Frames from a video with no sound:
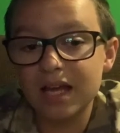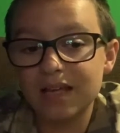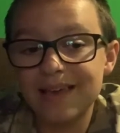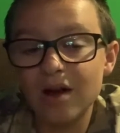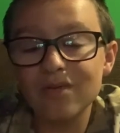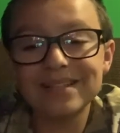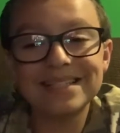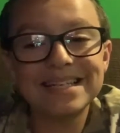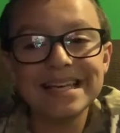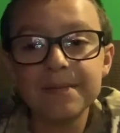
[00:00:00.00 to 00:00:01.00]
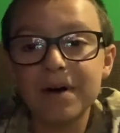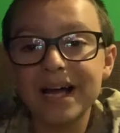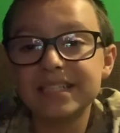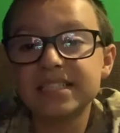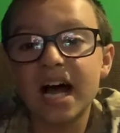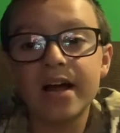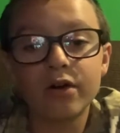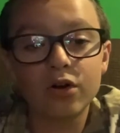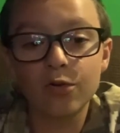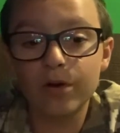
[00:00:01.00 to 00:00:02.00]
Guarantee my entire
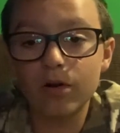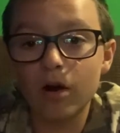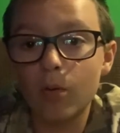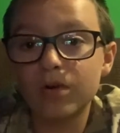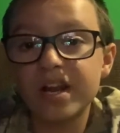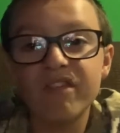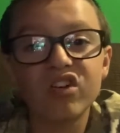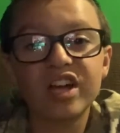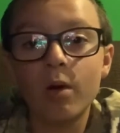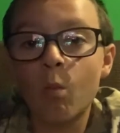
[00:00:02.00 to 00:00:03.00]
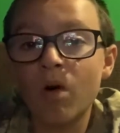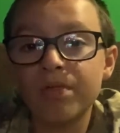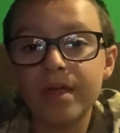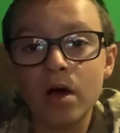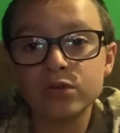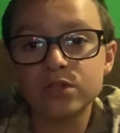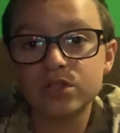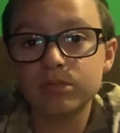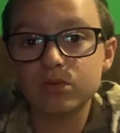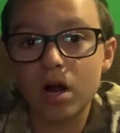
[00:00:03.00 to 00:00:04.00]
career I will never get 1,000
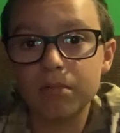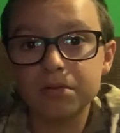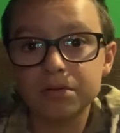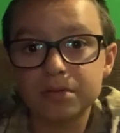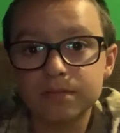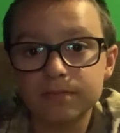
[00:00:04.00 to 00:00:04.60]
subscribers.